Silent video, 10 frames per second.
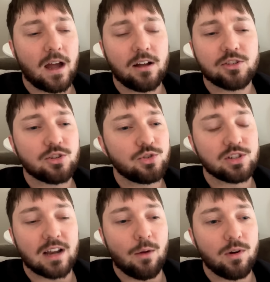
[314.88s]
I also
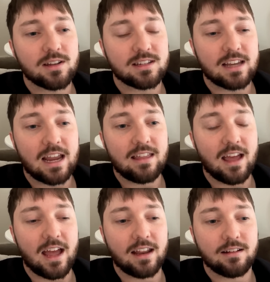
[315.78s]
just, I want to say
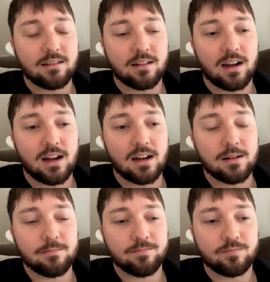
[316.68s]
that
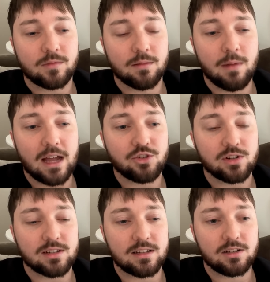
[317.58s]
um, the
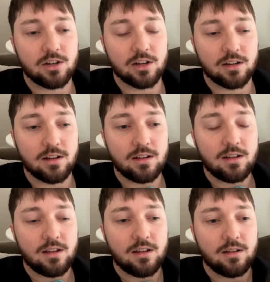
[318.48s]
mattress is good
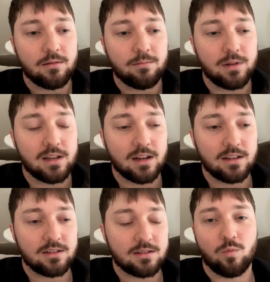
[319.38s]

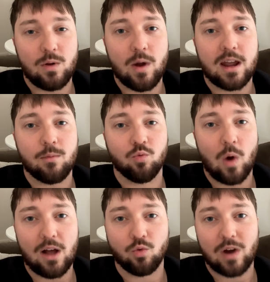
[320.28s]
because we wake up
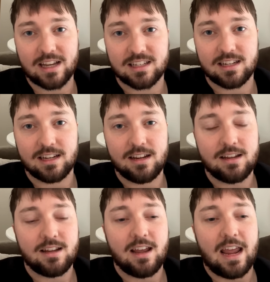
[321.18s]
well rested
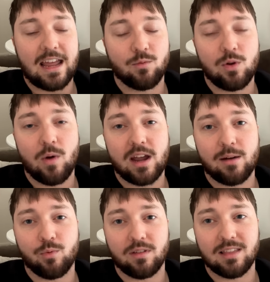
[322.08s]
and we wake
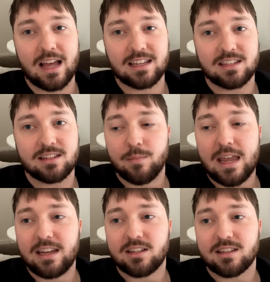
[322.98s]
up with less
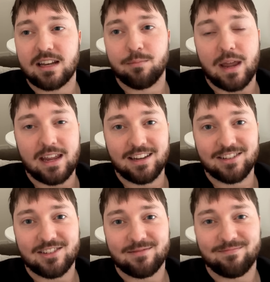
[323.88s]
aches and
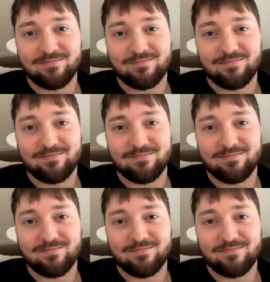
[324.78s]
pains